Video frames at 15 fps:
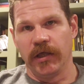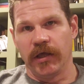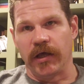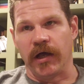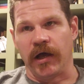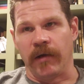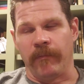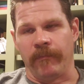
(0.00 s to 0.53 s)

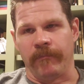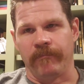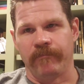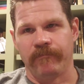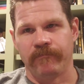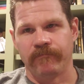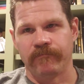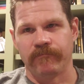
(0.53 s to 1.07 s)

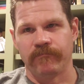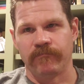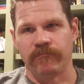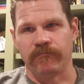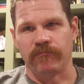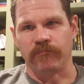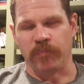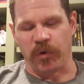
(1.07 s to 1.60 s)

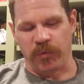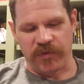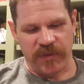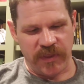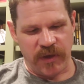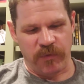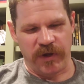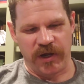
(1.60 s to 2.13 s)
But within
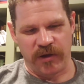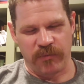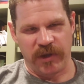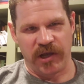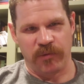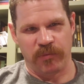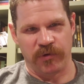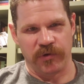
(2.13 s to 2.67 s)
that
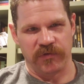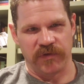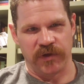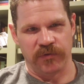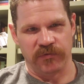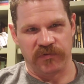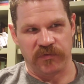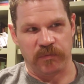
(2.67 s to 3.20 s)
100-mile border
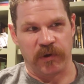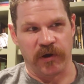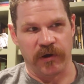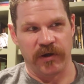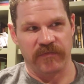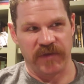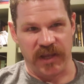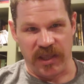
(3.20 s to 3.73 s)
zone, which is
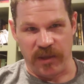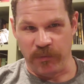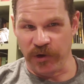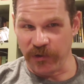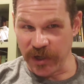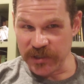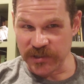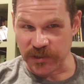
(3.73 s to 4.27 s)
part of an
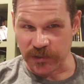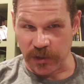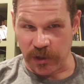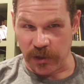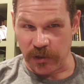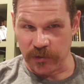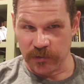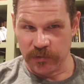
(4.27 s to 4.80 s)
immigration
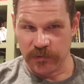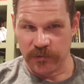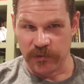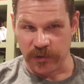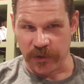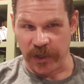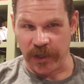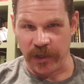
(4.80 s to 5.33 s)
law,
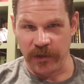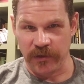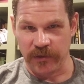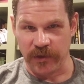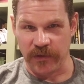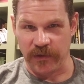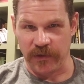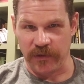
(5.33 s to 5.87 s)
okay,
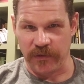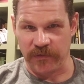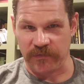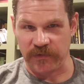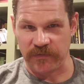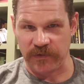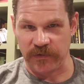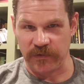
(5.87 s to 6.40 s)
this
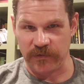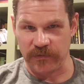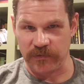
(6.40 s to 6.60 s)
isn't